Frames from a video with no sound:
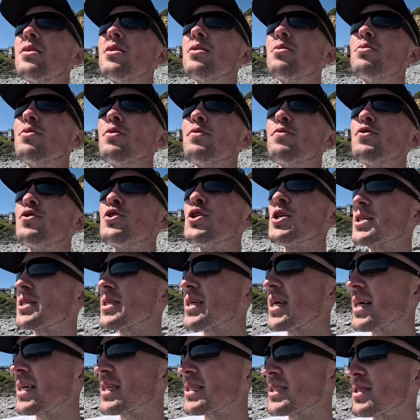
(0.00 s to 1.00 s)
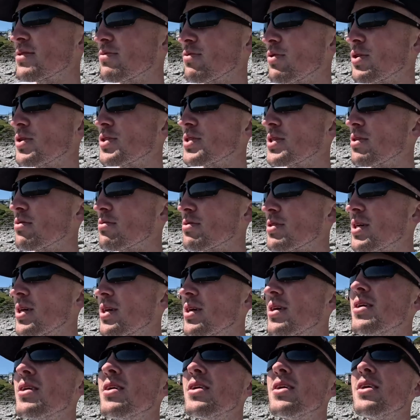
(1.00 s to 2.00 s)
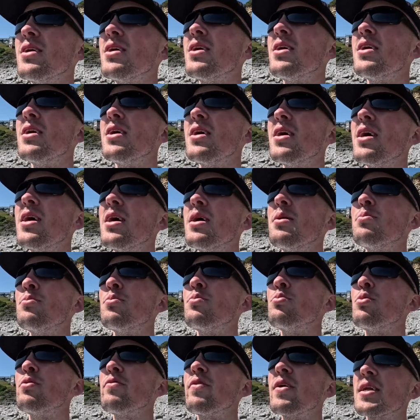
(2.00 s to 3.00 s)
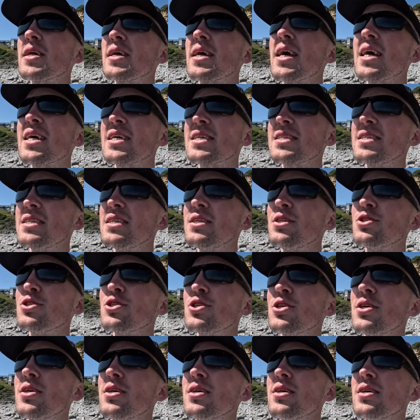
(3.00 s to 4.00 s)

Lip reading: We've just cast the rods out. We've had a cast each.